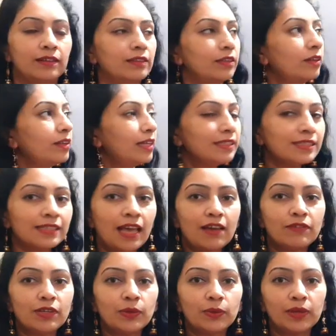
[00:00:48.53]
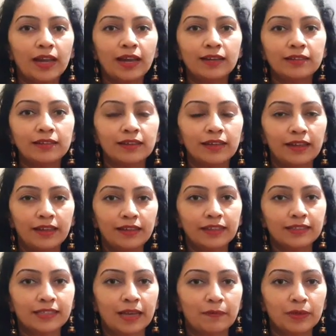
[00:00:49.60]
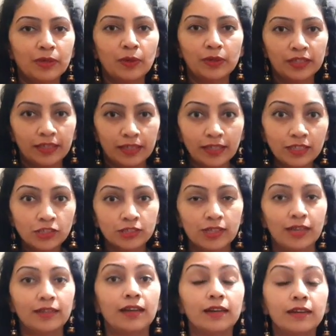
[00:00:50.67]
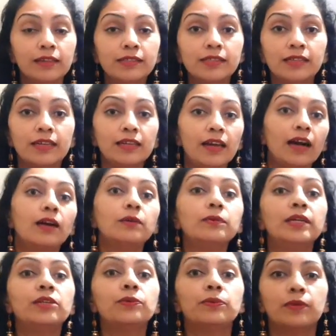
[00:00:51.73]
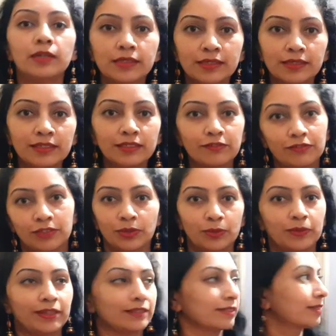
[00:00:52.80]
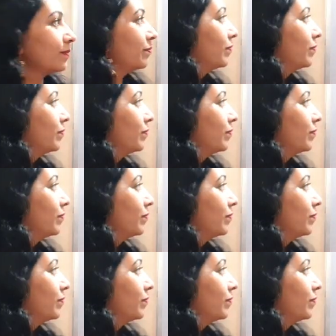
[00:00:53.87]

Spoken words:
Now let's have a look at an example on each and understand how it works in different ways.